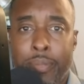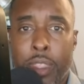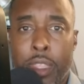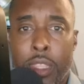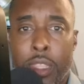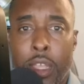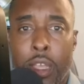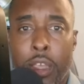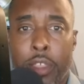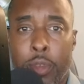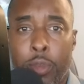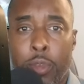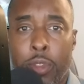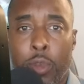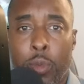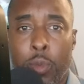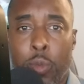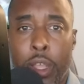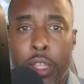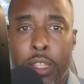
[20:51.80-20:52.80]

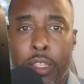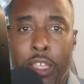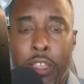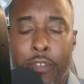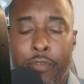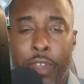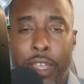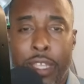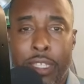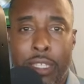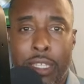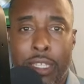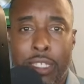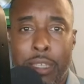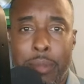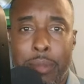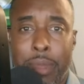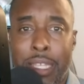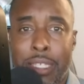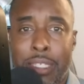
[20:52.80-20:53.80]
the run defense. And he
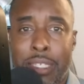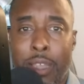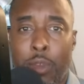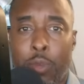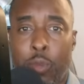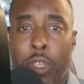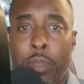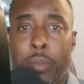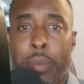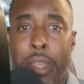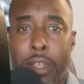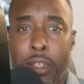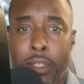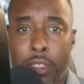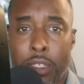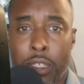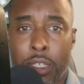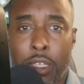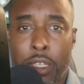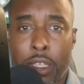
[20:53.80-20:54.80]
said, man, it's like
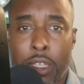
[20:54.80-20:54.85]
rebounds.